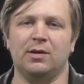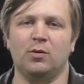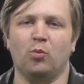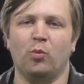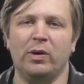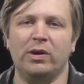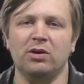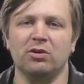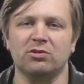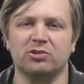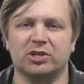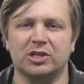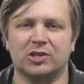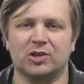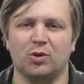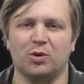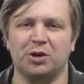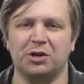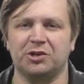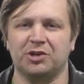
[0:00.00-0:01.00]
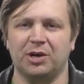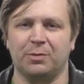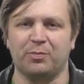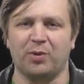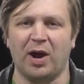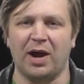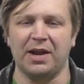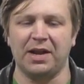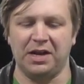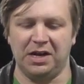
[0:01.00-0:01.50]
We are just going to jump
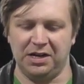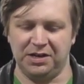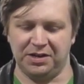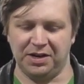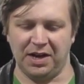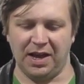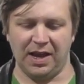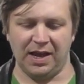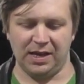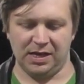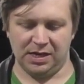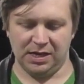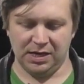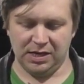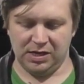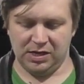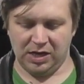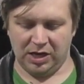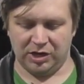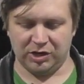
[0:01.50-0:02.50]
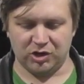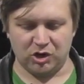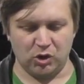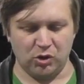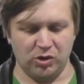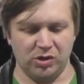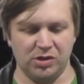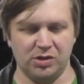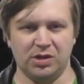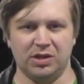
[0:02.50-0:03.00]
right in it today and show
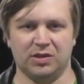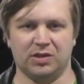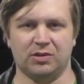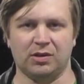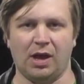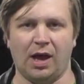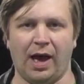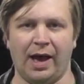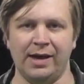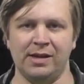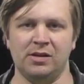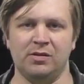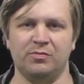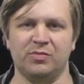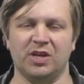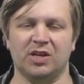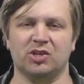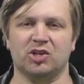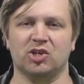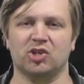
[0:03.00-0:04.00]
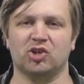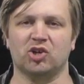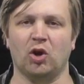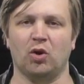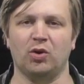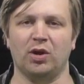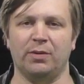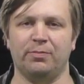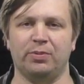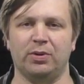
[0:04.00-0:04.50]
you this item that just
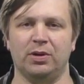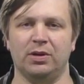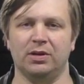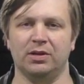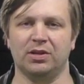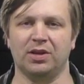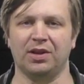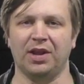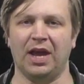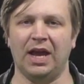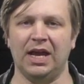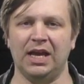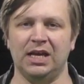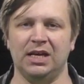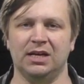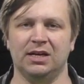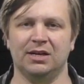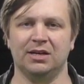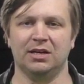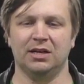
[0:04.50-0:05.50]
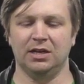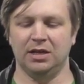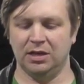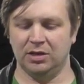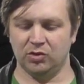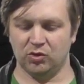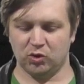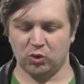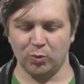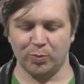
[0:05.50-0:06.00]
showed up today,
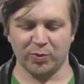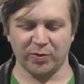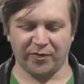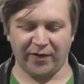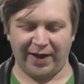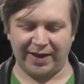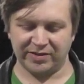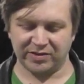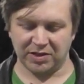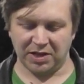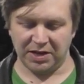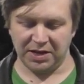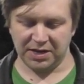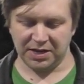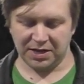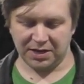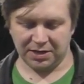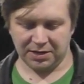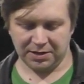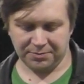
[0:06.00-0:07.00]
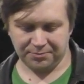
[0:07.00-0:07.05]
super fast like.